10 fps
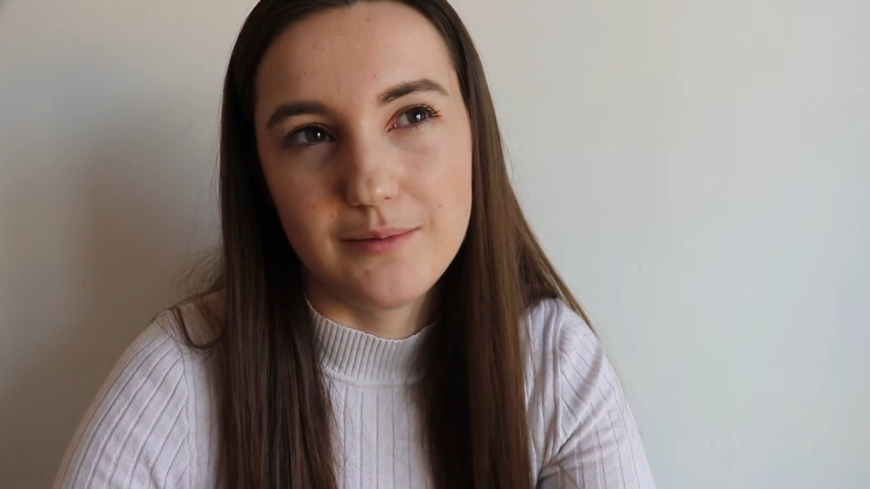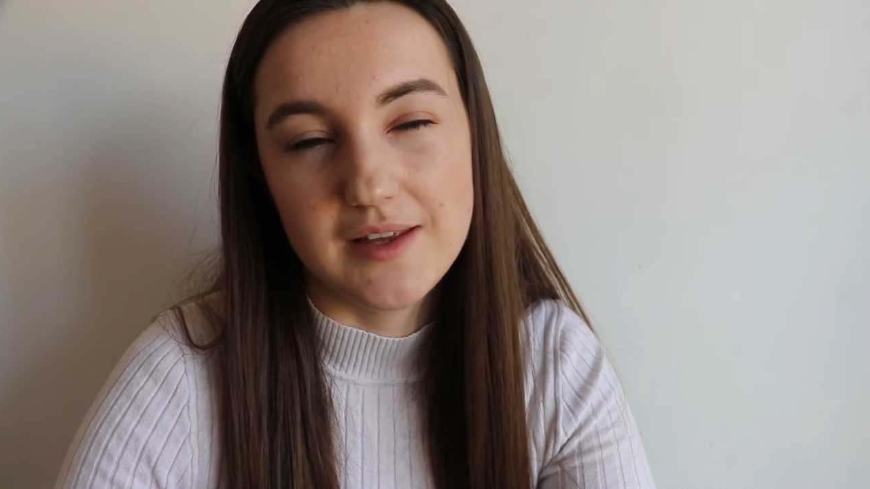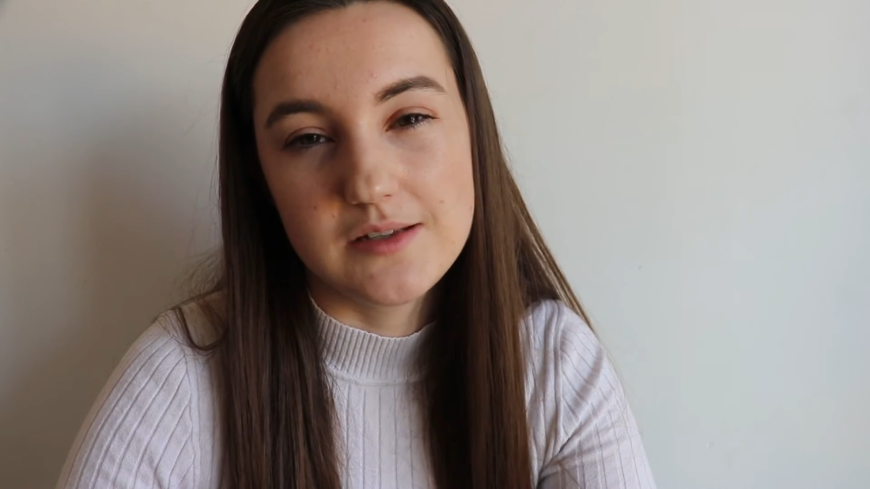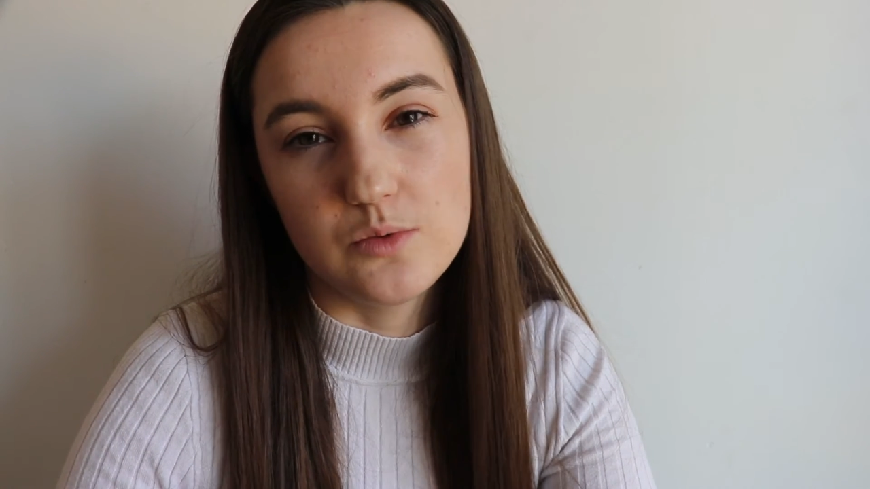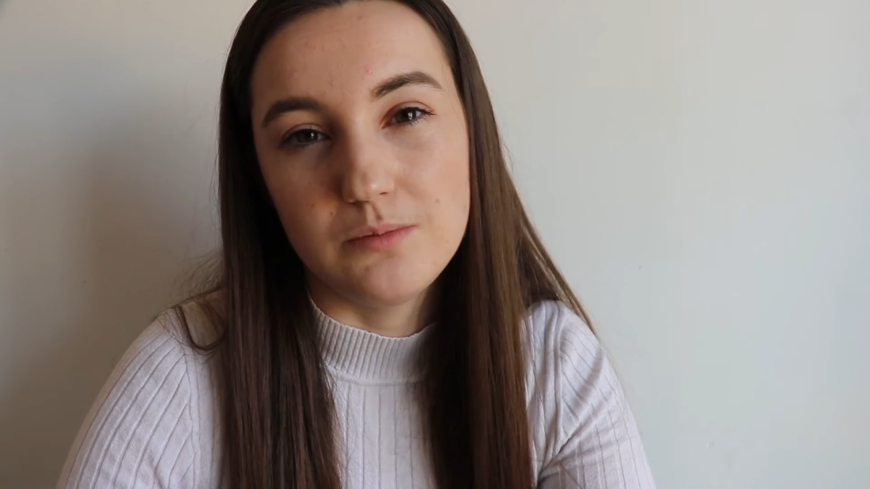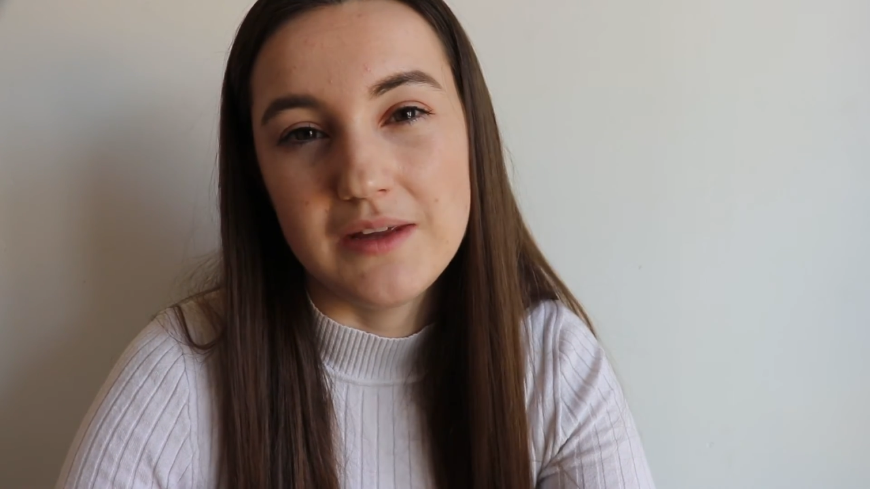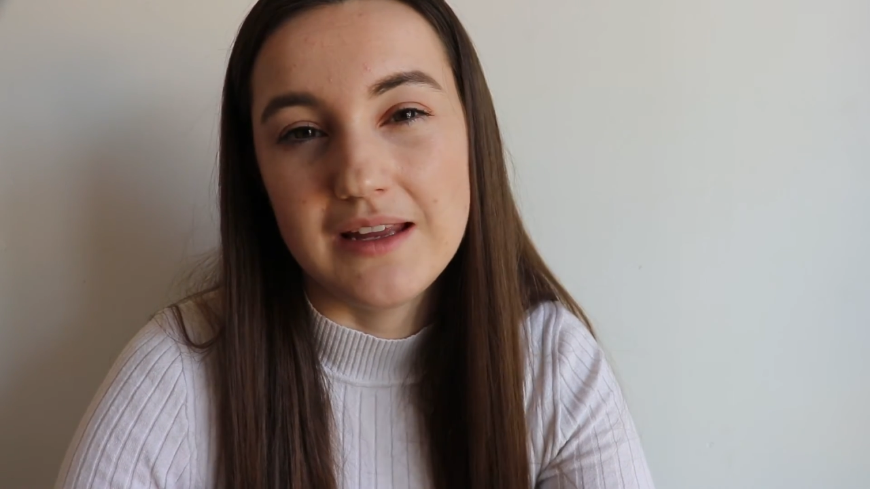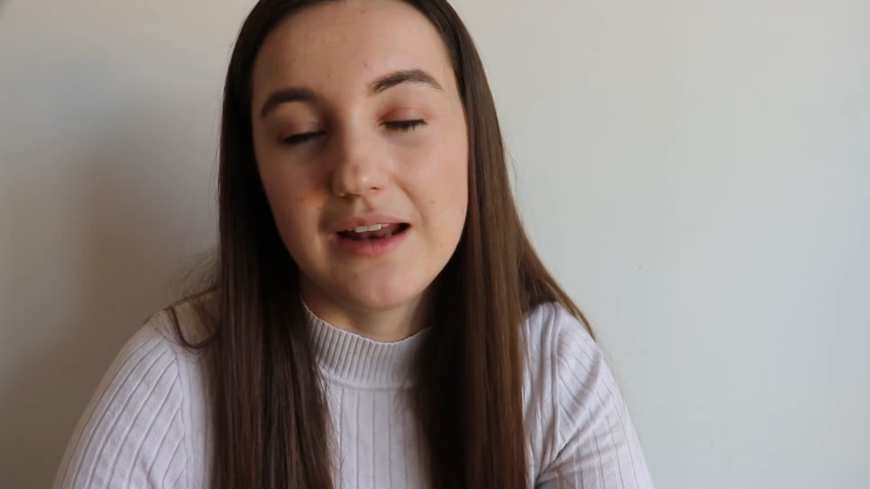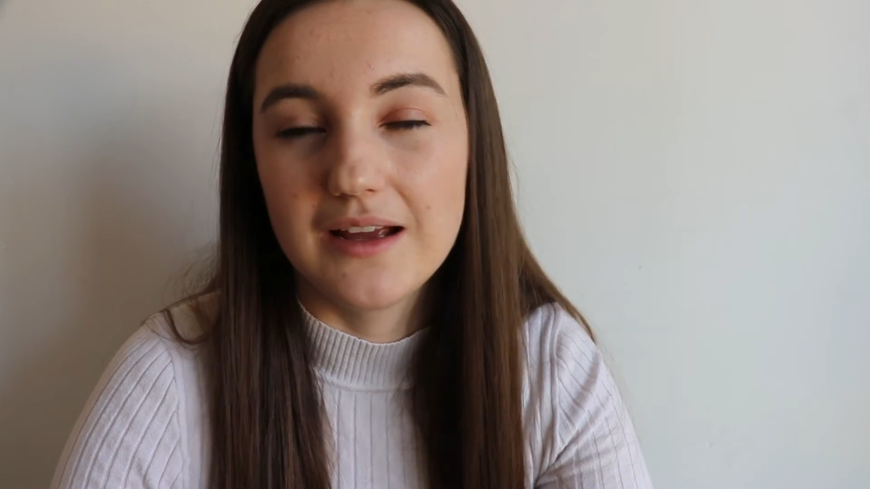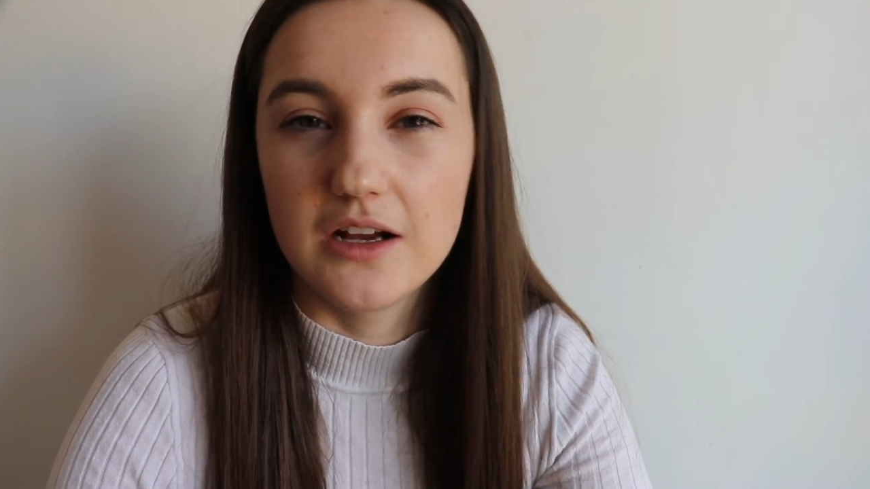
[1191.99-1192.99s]
this would be
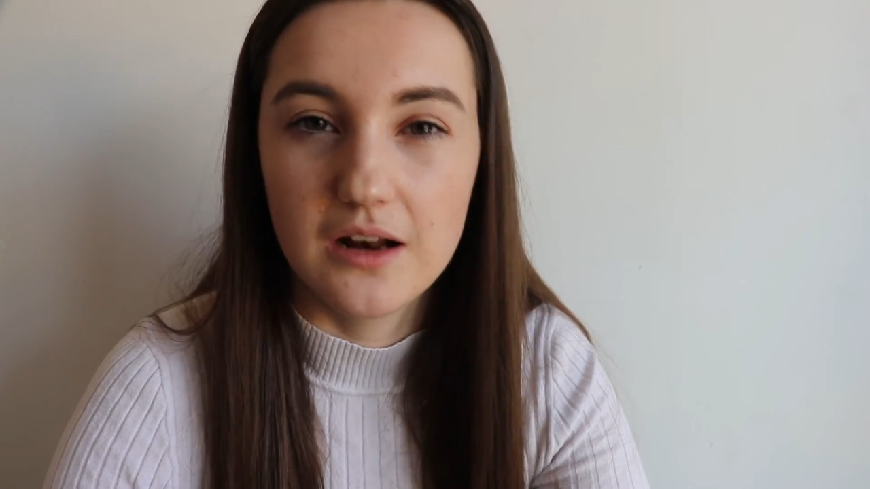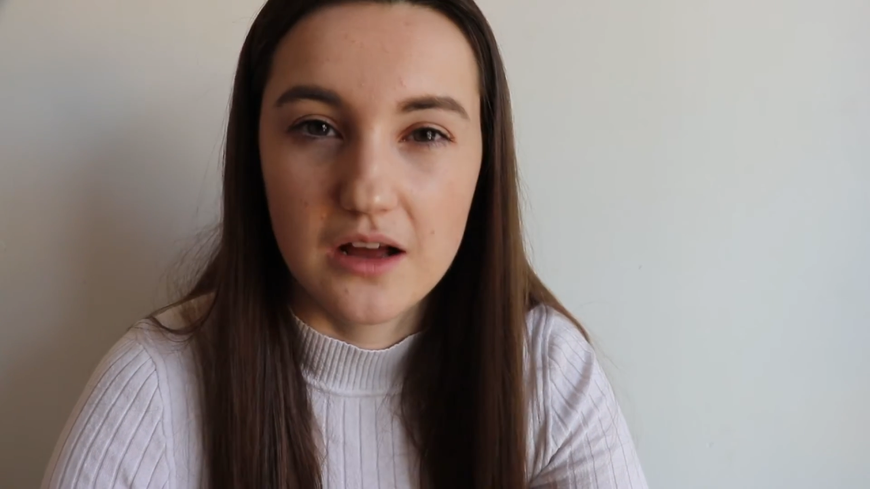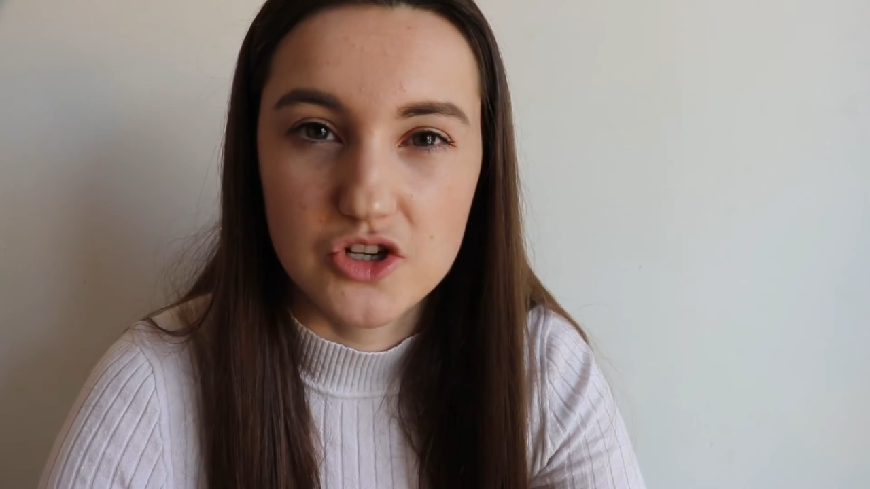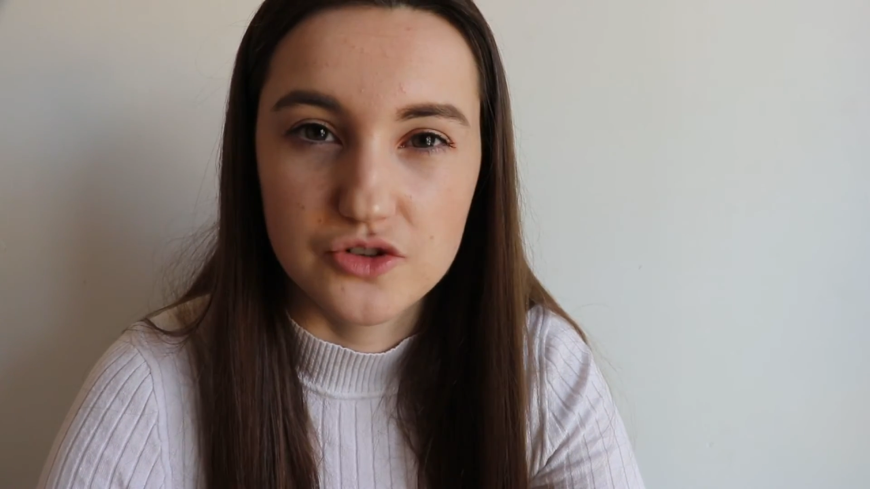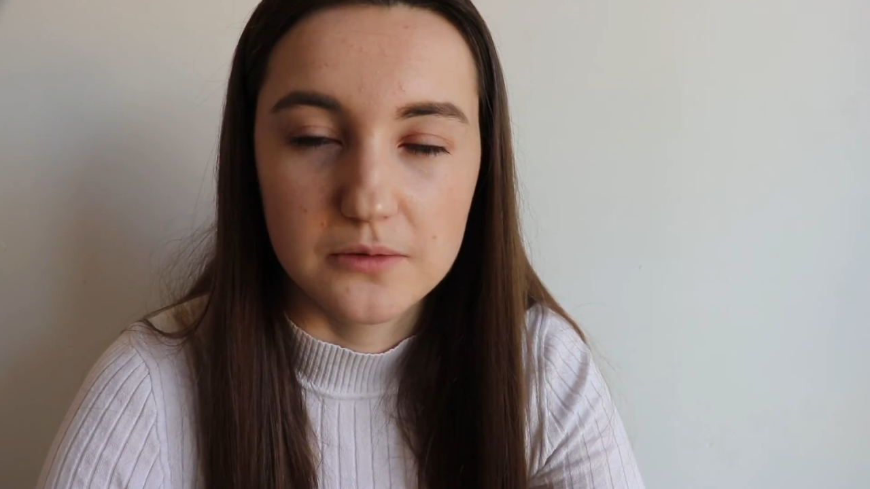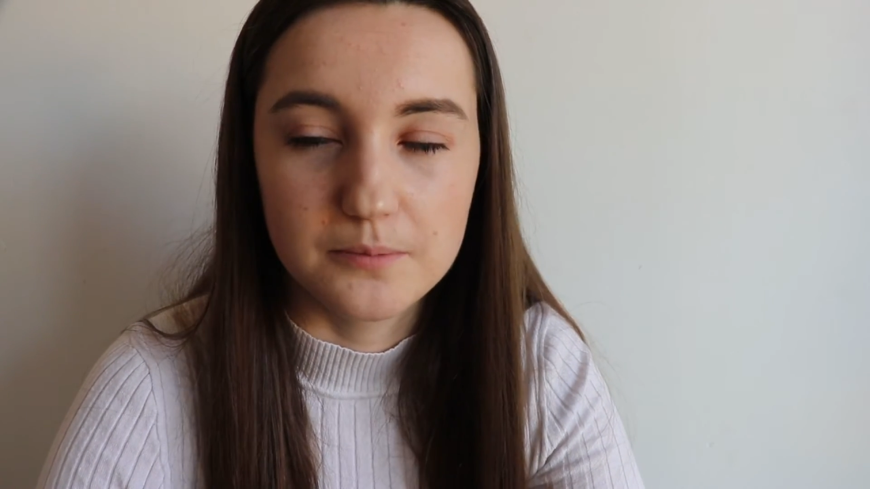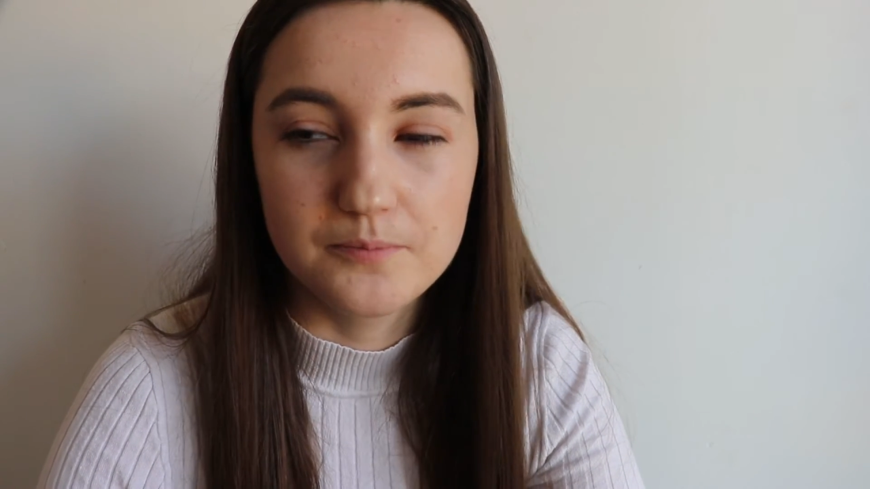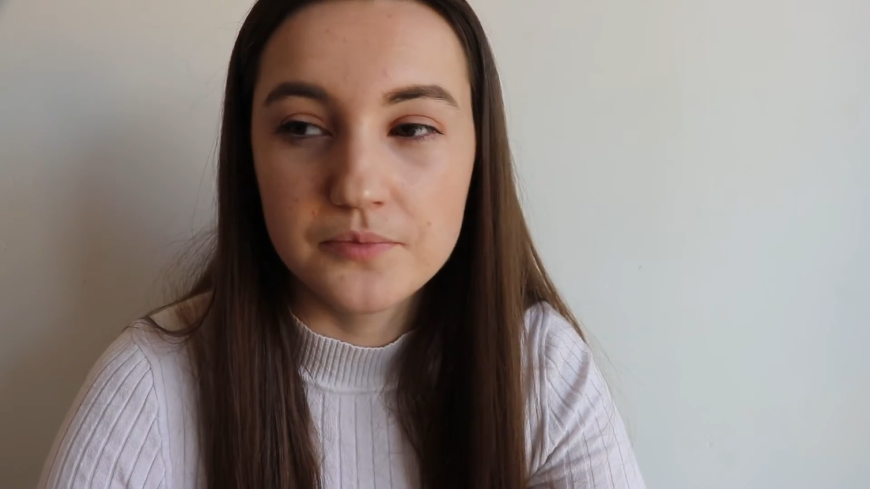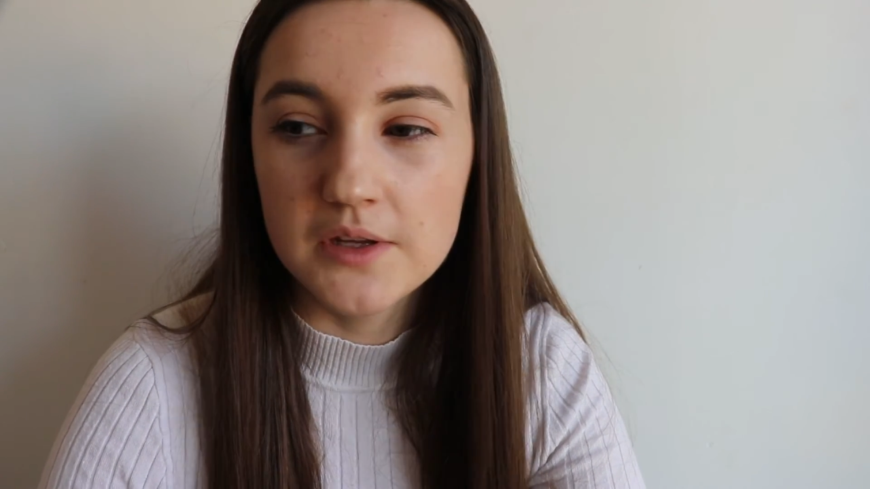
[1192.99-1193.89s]
in like a classroom